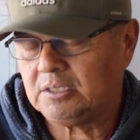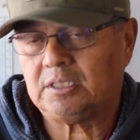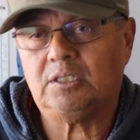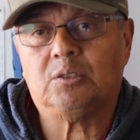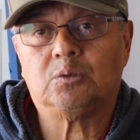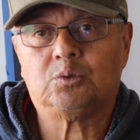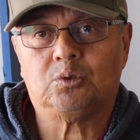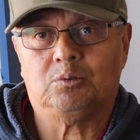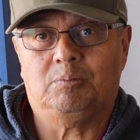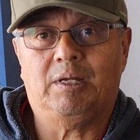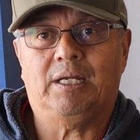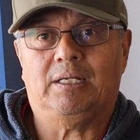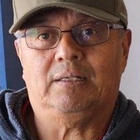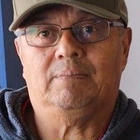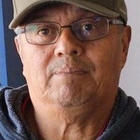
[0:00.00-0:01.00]
302
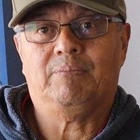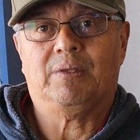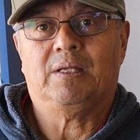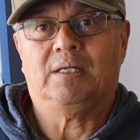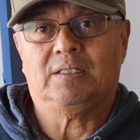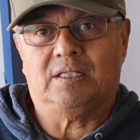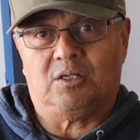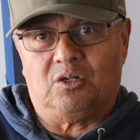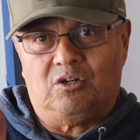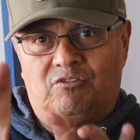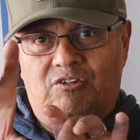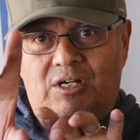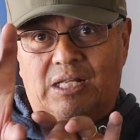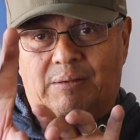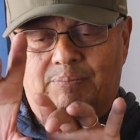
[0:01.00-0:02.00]
main, that
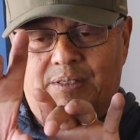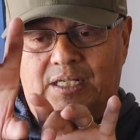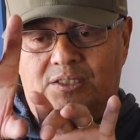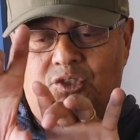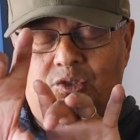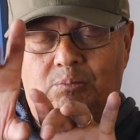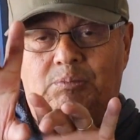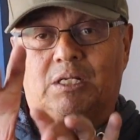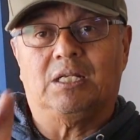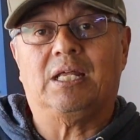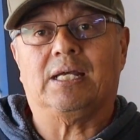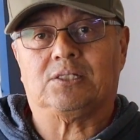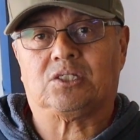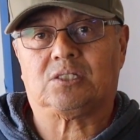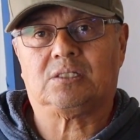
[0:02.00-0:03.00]
overlap gets to be
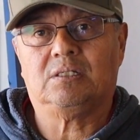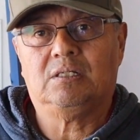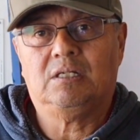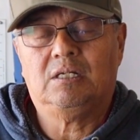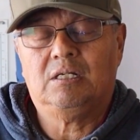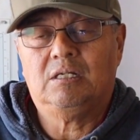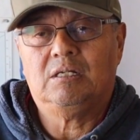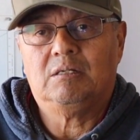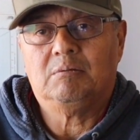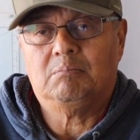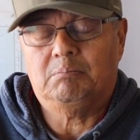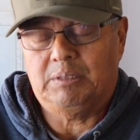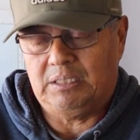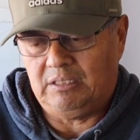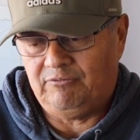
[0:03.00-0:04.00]
less.
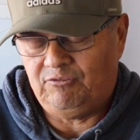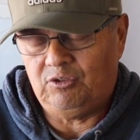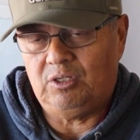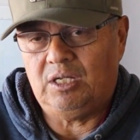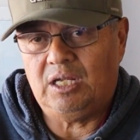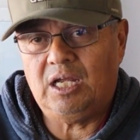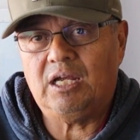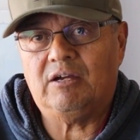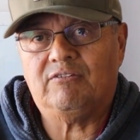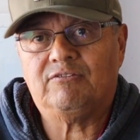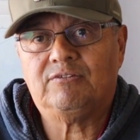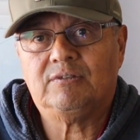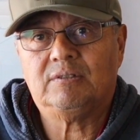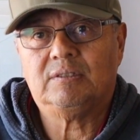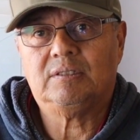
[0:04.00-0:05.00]
But if you
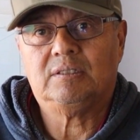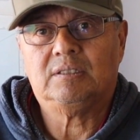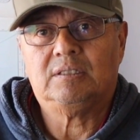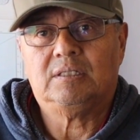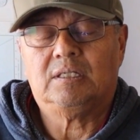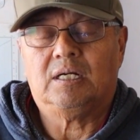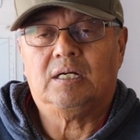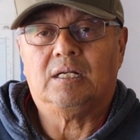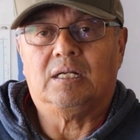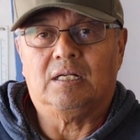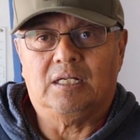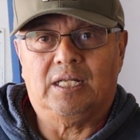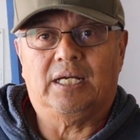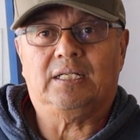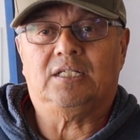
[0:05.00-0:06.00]
have
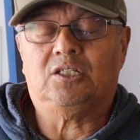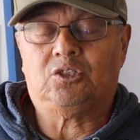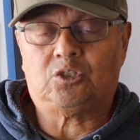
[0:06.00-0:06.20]
light